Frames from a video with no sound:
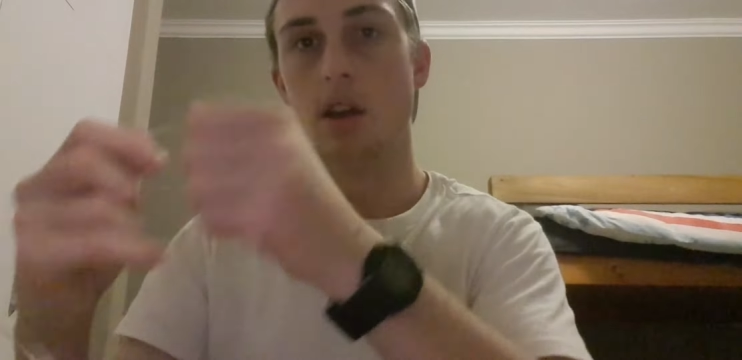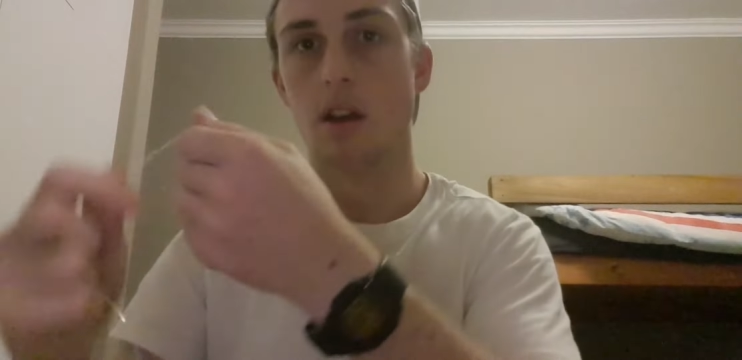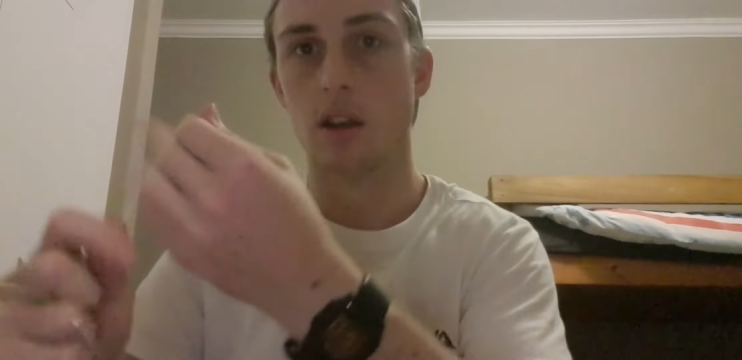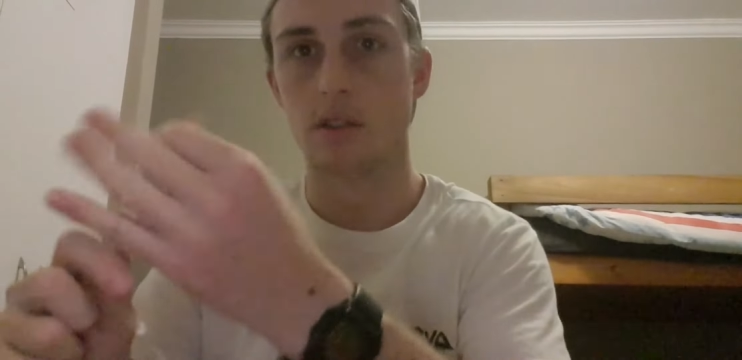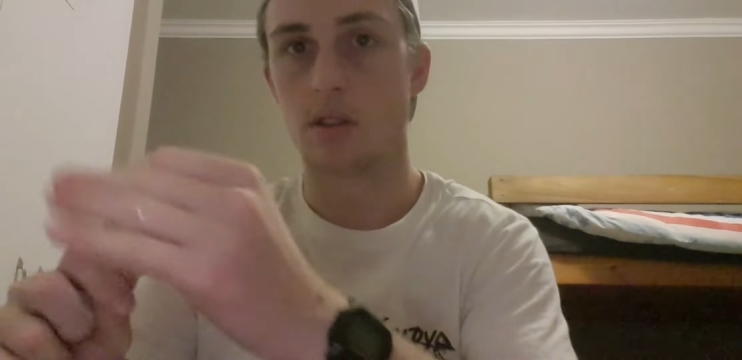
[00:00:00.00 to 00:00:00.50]

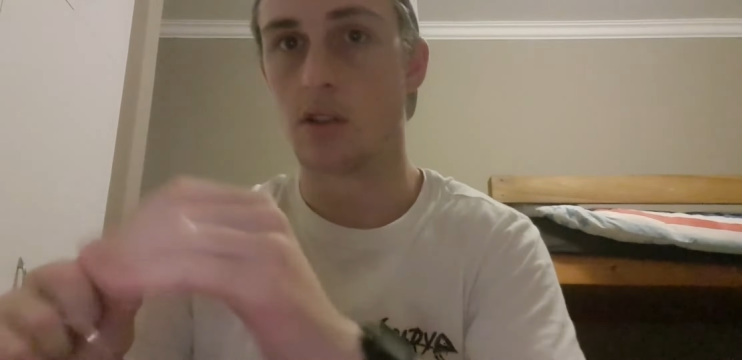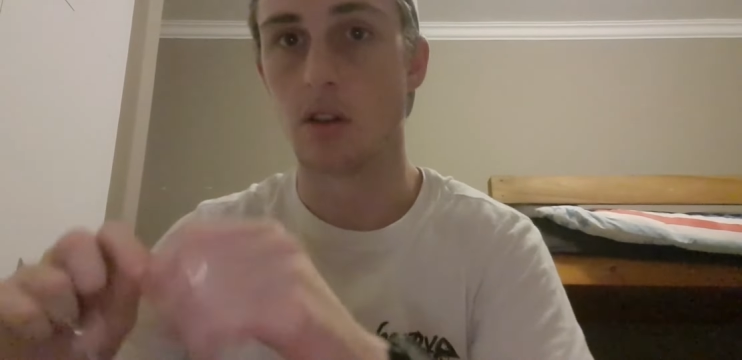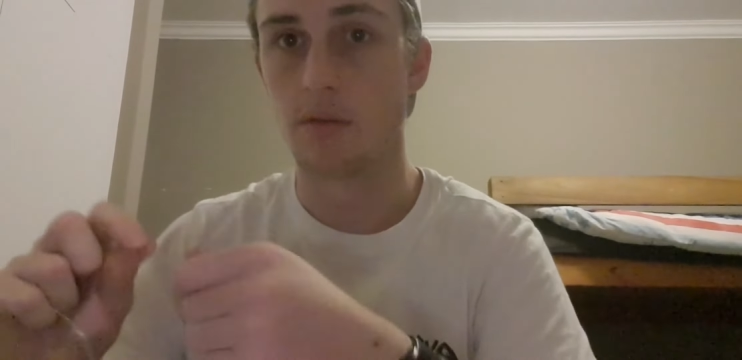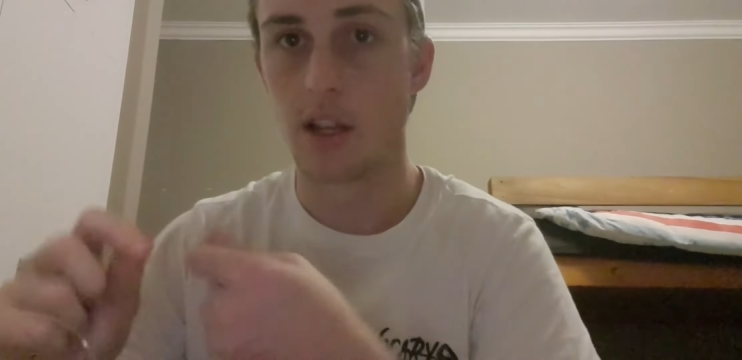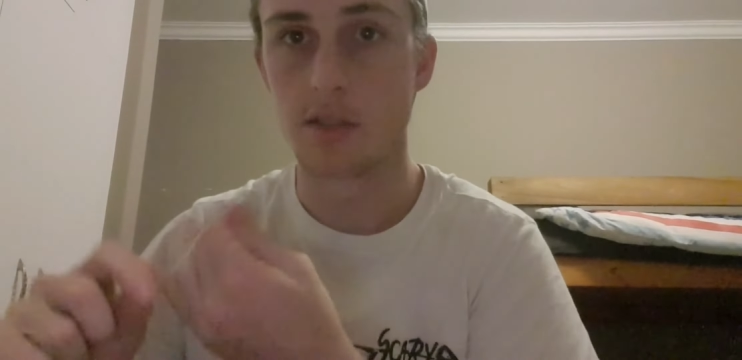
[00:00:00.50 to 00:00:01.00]
uh, so yeah
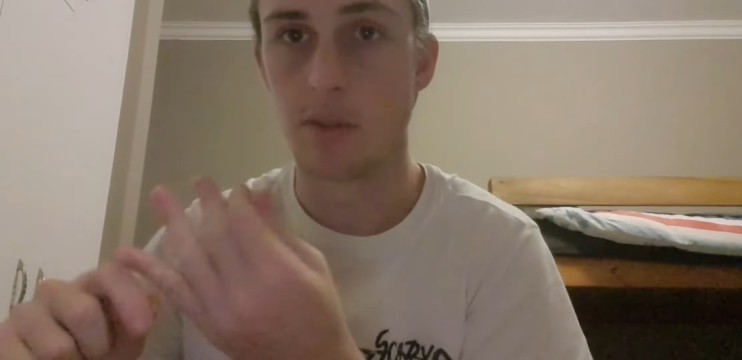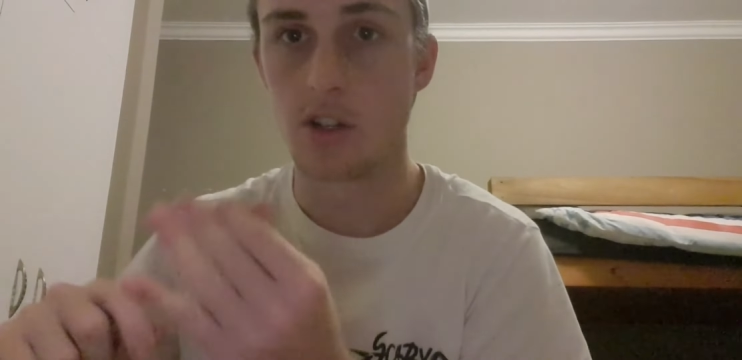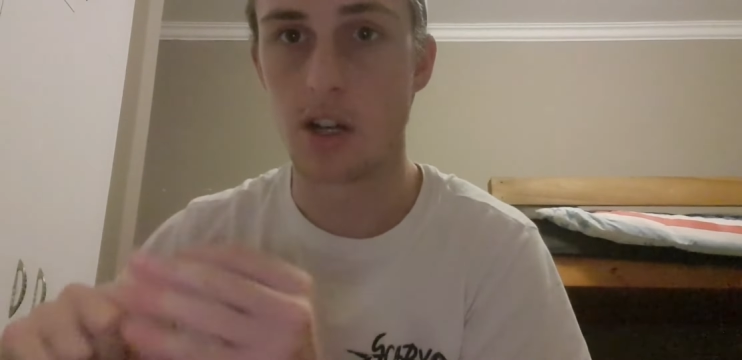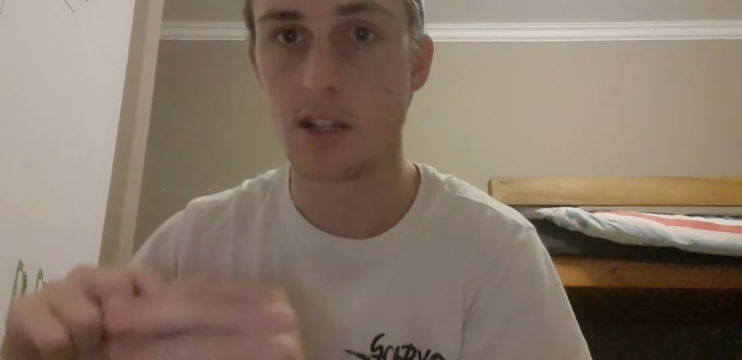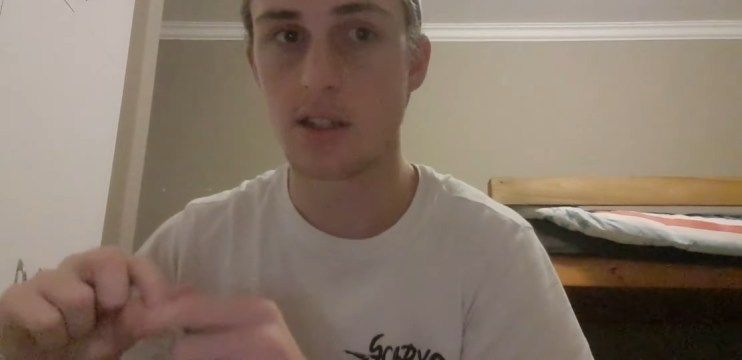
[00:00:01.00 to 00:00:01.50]
that's my
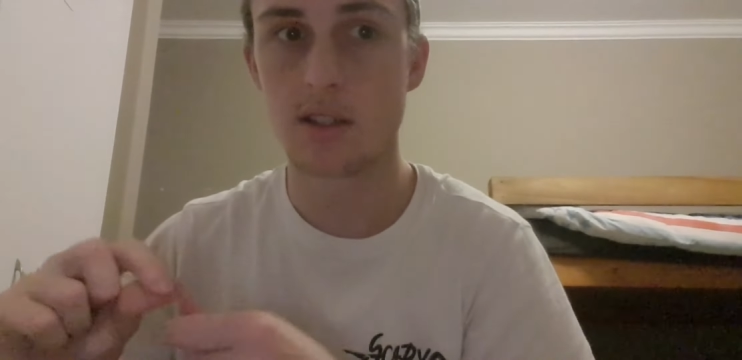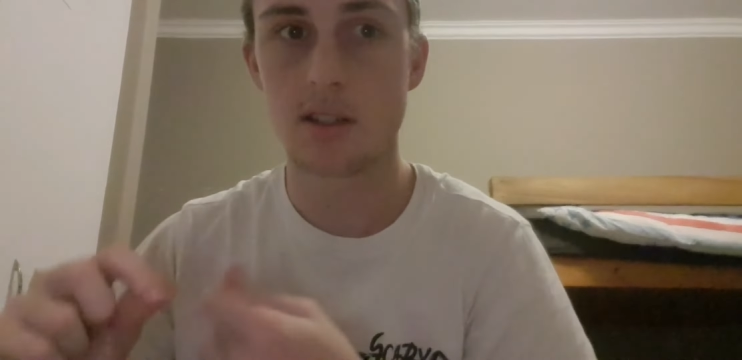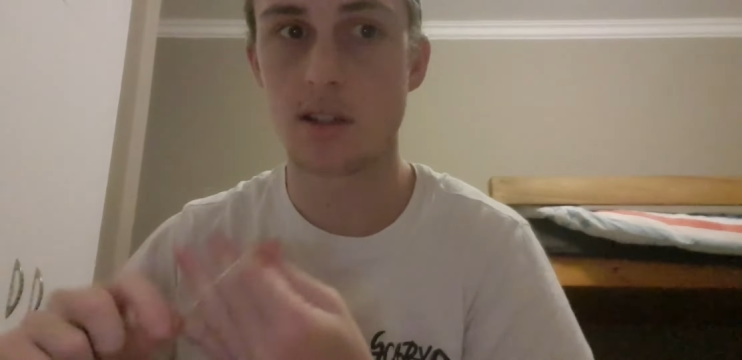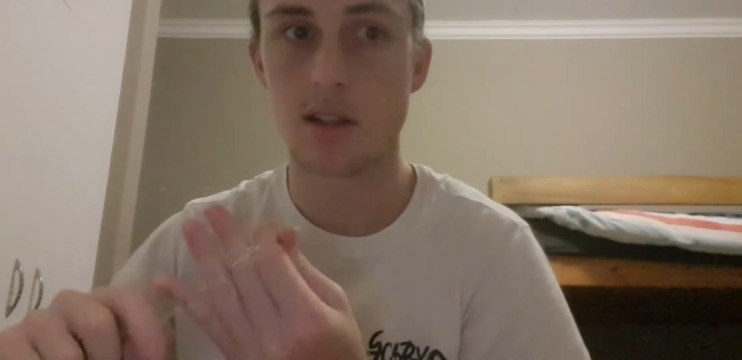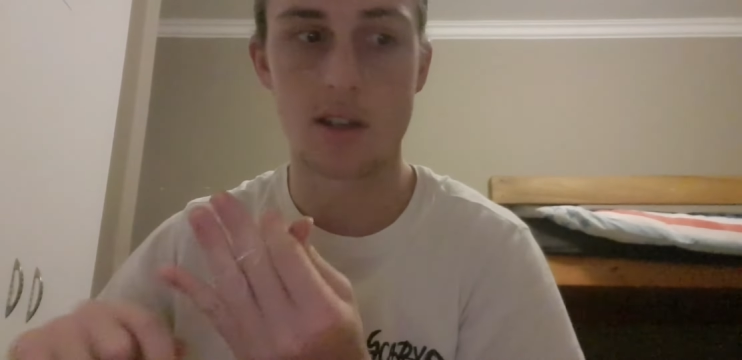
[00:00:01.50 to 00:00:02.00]

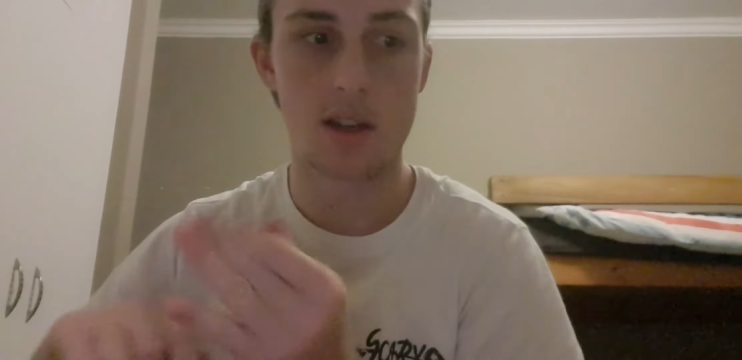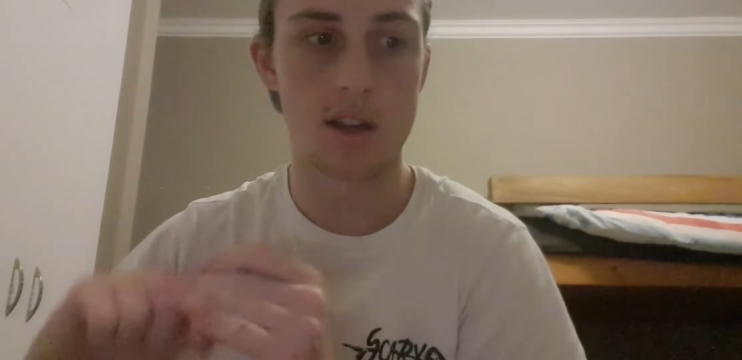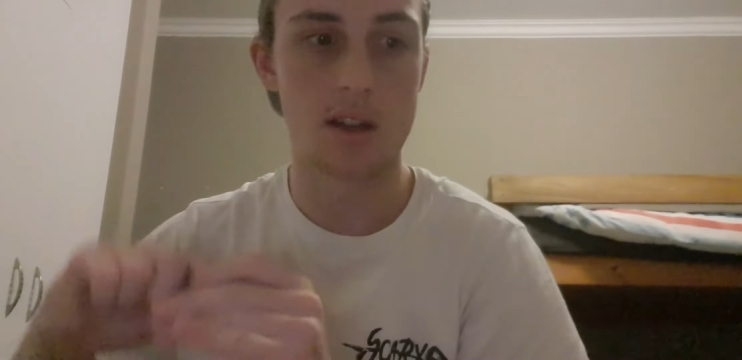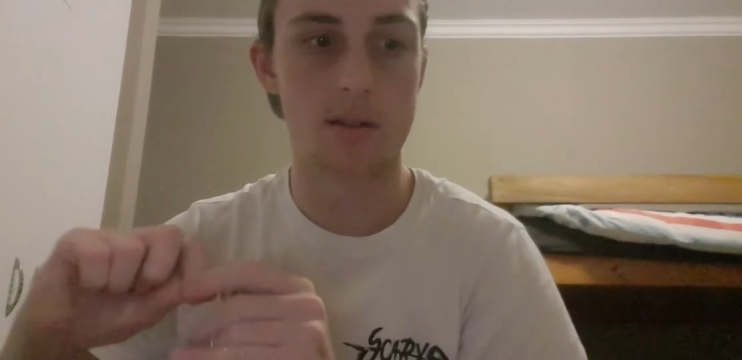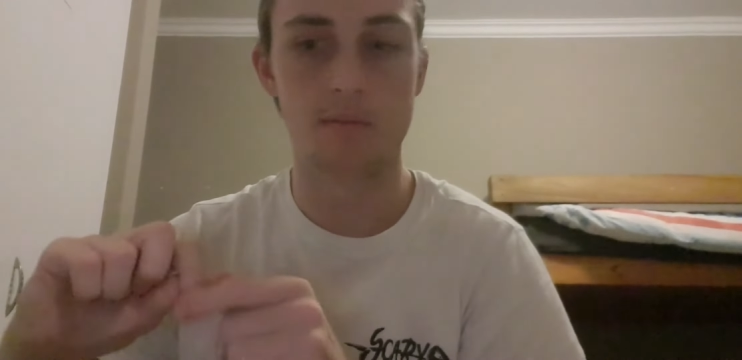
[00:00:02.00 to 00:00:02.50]
traces
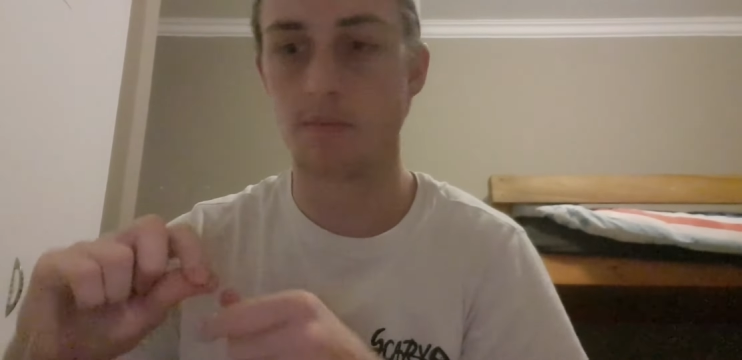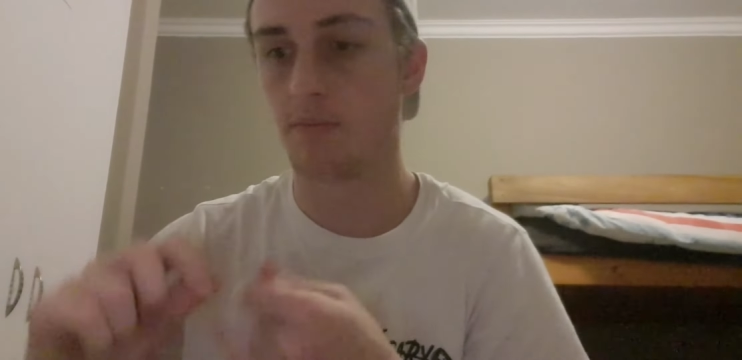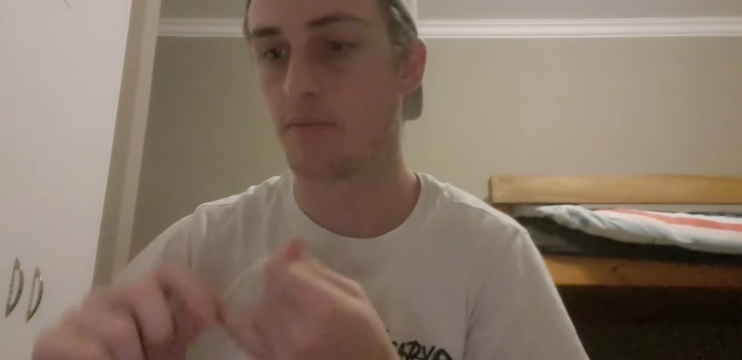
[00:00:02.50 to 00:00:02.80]
um,